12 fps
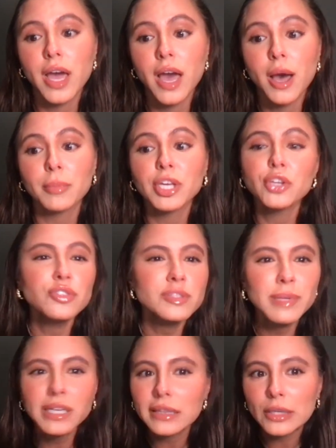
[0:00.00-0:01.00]
Can you
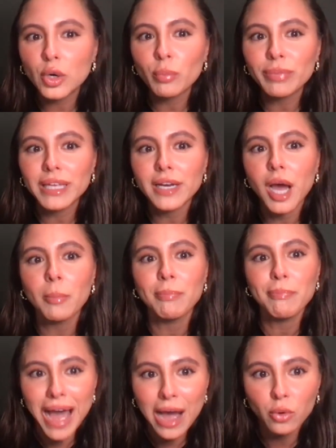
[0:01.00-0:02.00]
speak a little bit
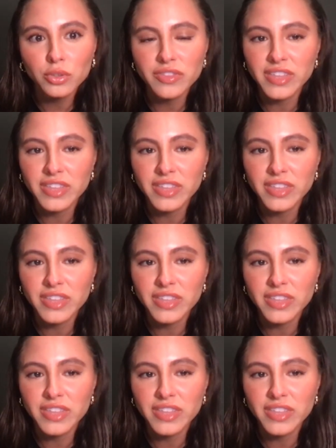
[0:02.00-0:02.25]
about